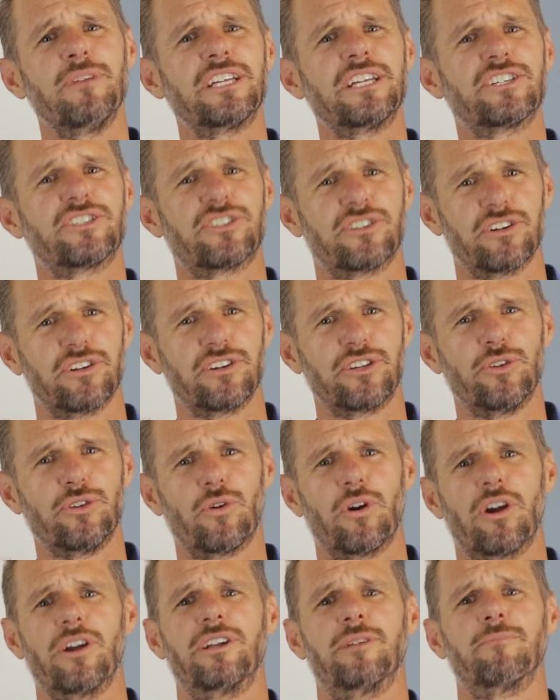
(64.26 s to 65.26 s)
make sure you
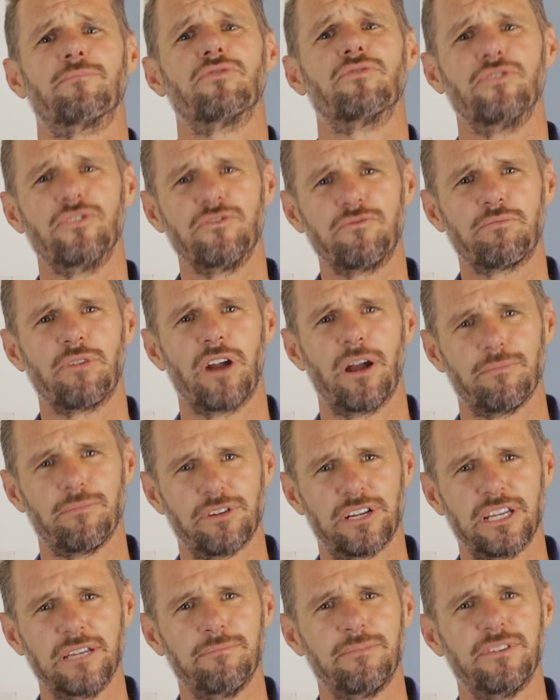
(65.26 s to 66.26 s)
are an approved
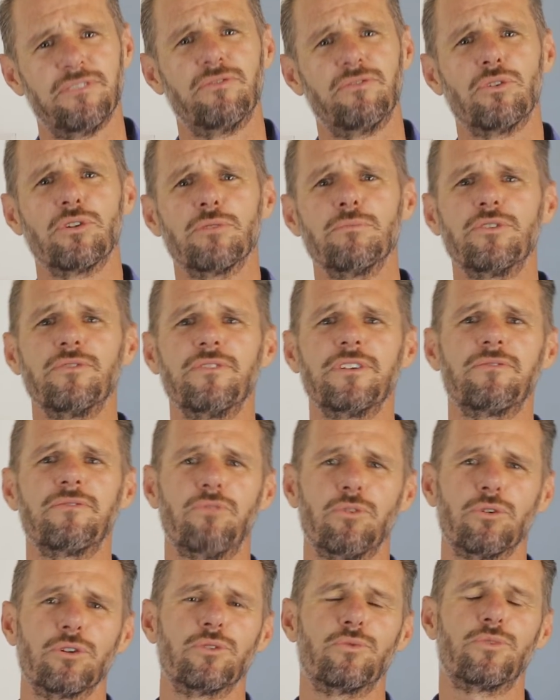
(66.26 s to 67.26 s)
property before moving
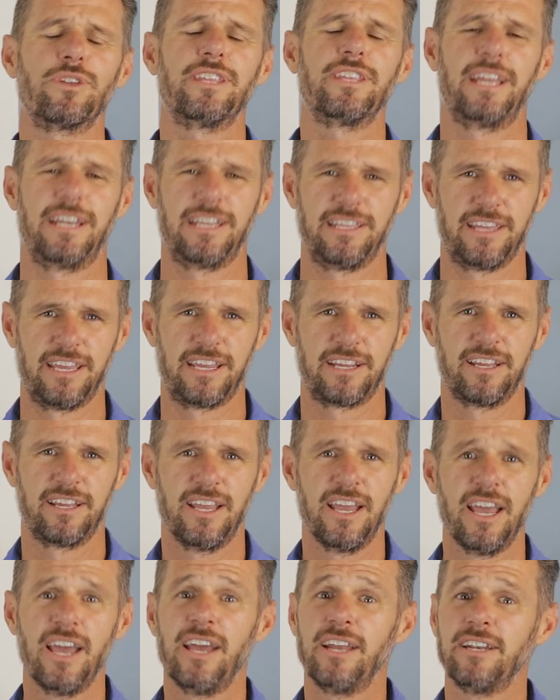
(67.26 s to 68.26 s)
forward with anything.
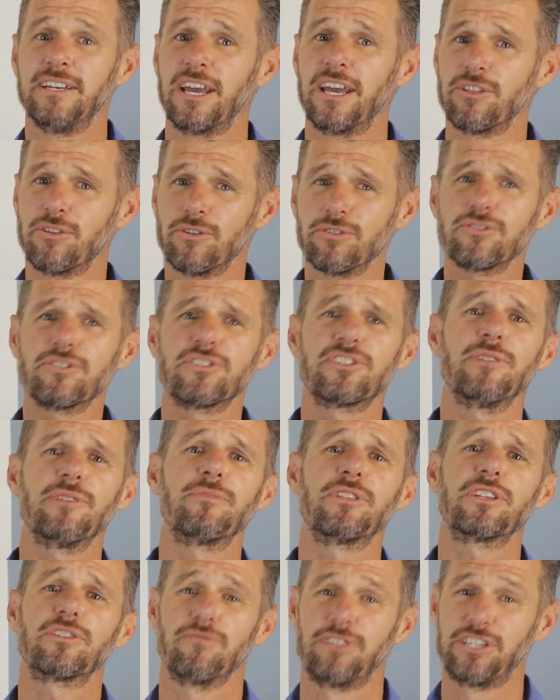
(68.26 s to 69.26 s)
Now, those are some
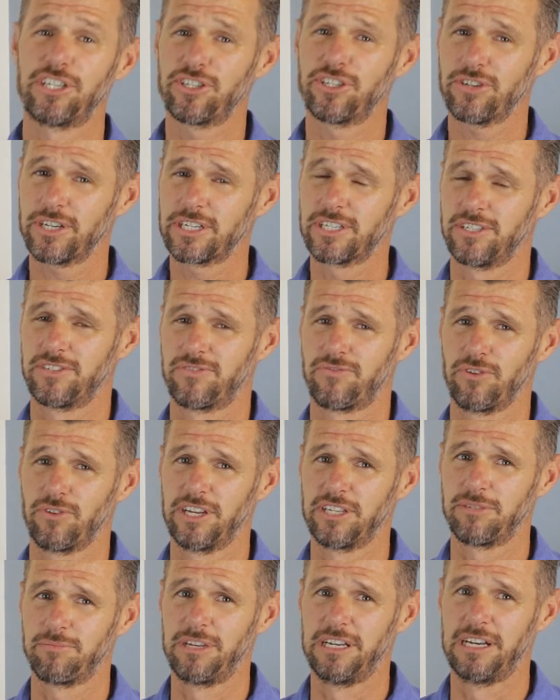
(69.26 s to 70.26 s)
of the restrictions for
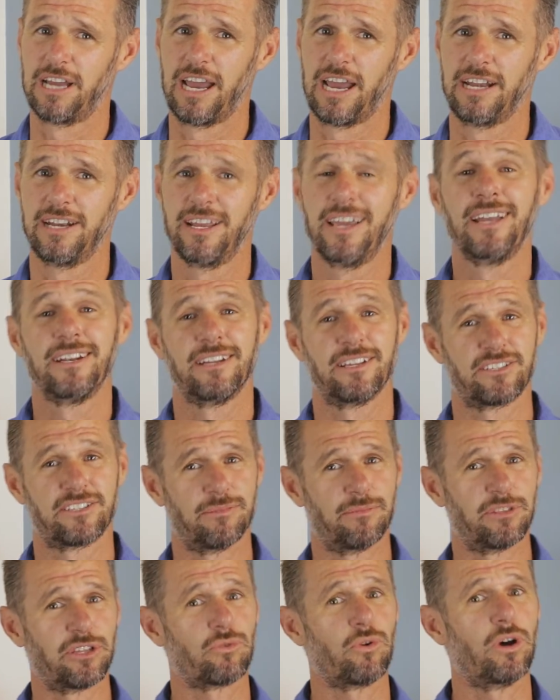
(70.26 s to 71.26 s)
SB9. Now,
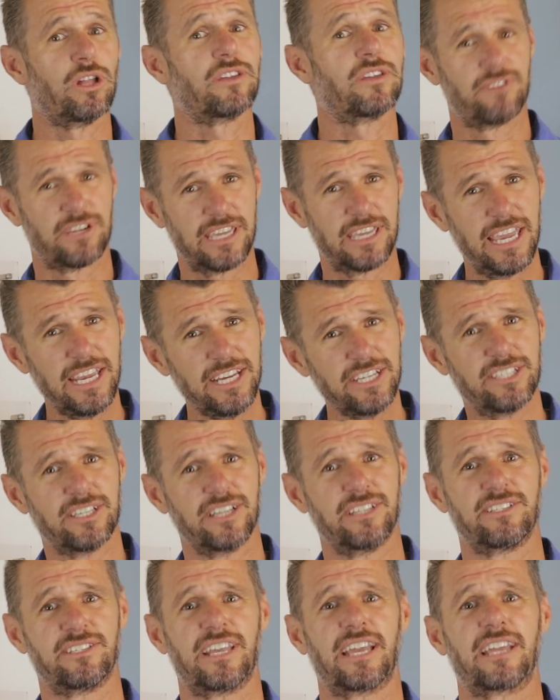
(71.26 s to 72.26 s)
some of the
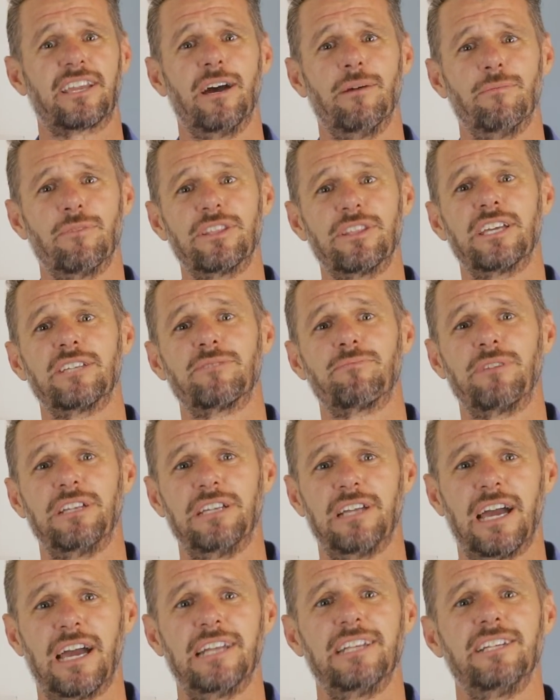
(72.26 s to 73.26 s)
qualifications that come with
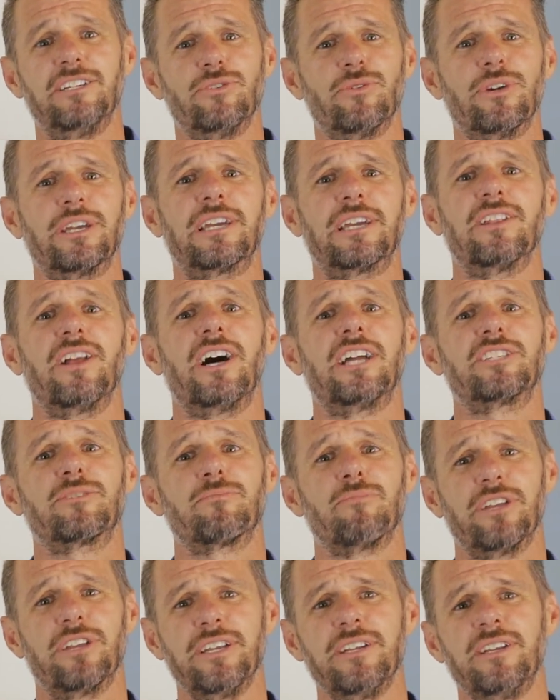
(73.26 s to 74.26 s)
SB9 and doing a lot
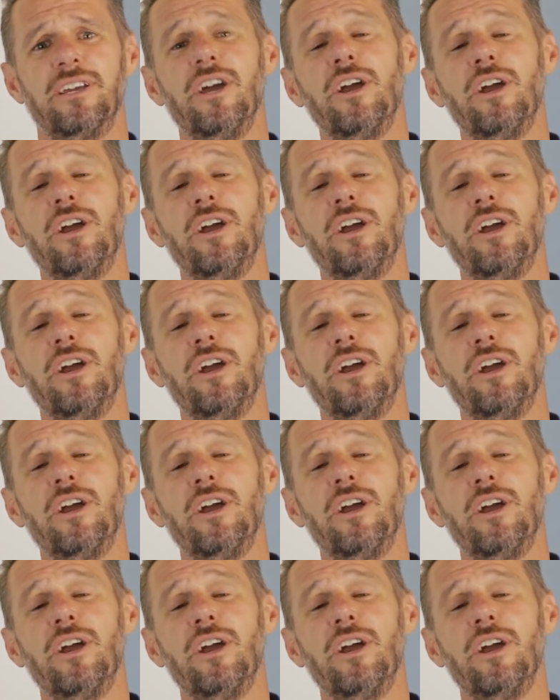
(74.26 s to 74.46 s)
split